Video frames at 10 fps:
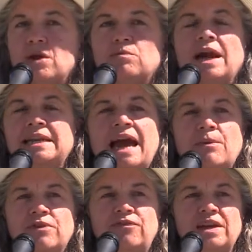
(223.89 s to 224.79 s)
Right now,
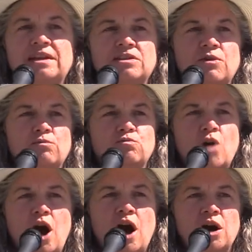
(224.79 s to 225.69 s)
we're feeding the
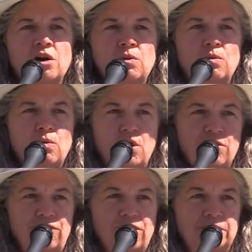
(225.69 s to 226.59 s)
wrong wolf.